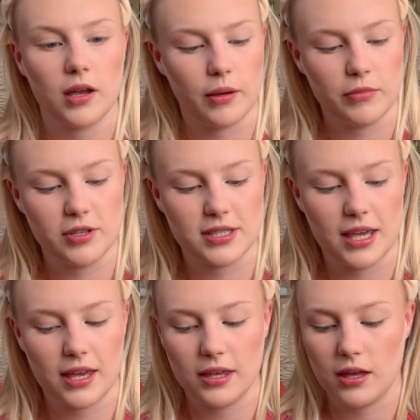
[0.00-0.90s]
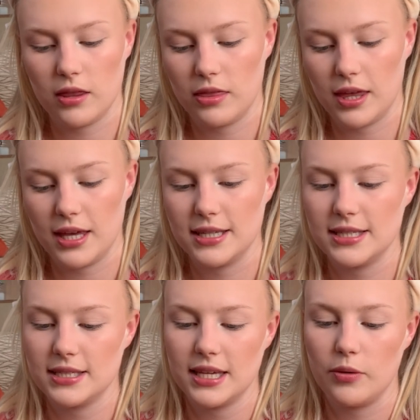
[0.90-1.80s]
I'm using the
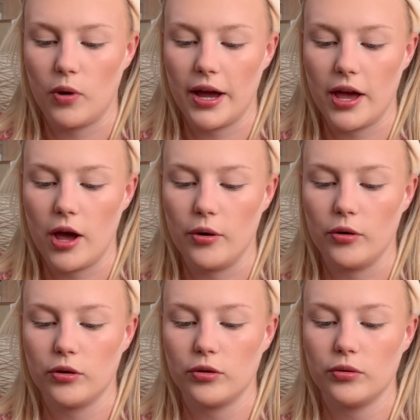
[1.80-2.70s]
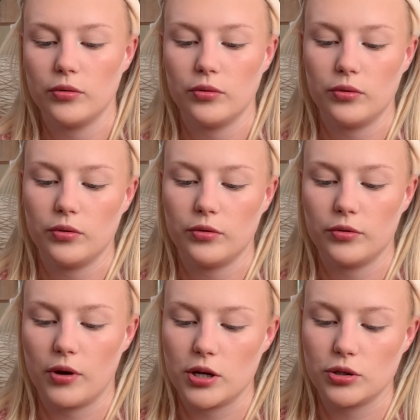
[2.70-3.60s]
CYO
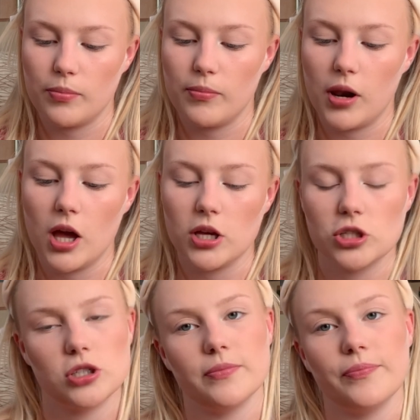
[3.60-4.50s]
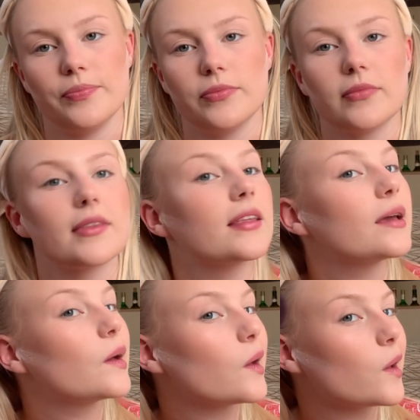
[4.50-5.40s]
Crush On Blush,
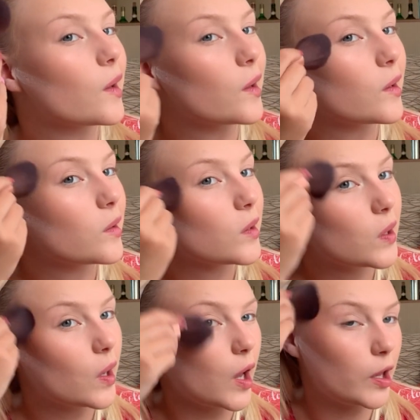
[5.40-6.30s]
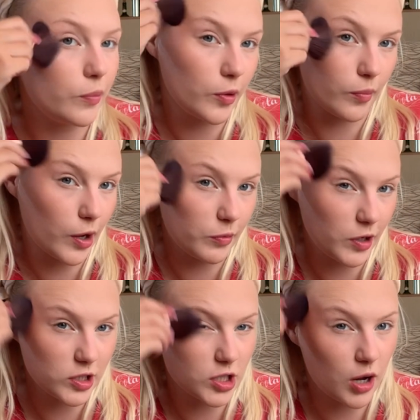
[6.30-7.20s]
and I put my
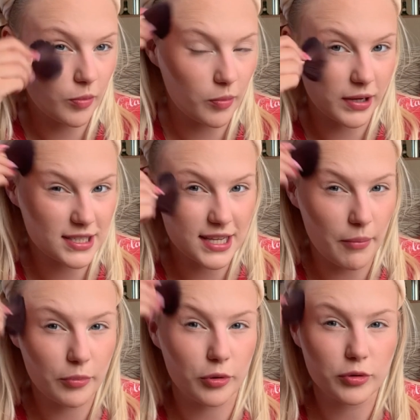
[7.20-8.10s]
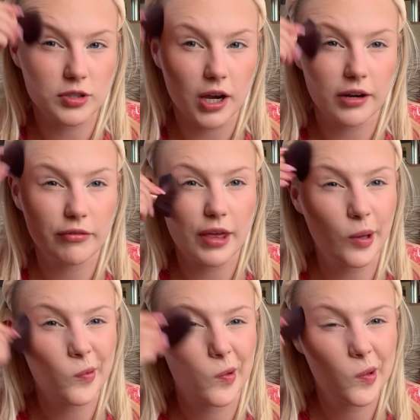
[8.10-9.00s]
blush up on my temples kind of thing,
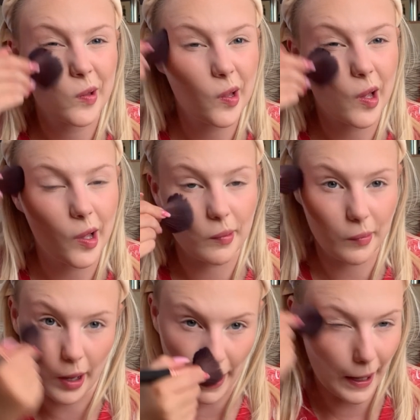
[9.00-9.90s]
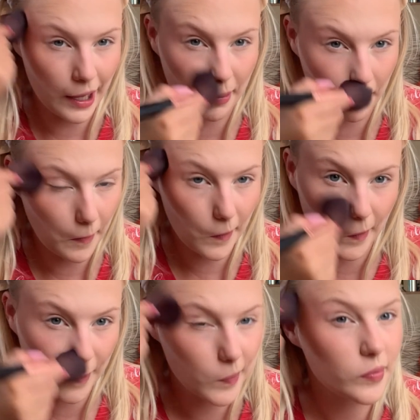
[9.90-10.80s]
but I am
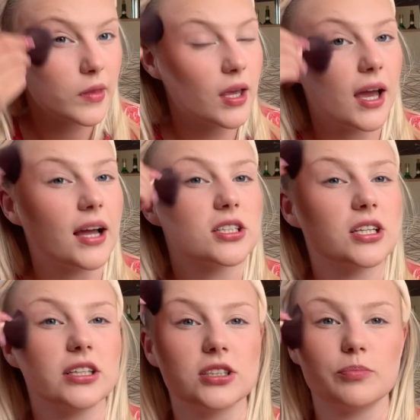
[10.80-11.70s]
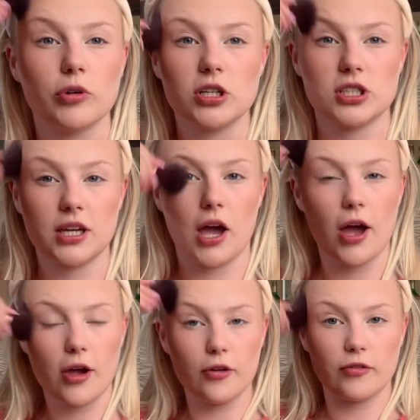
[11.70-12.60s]
actually just brushing it
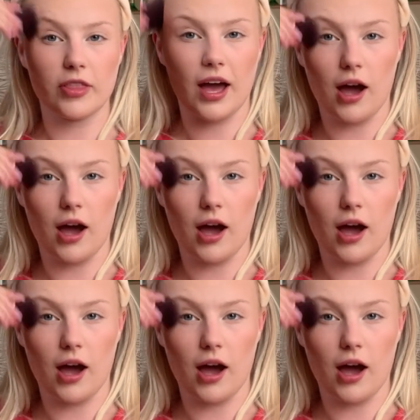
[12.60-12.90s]
over that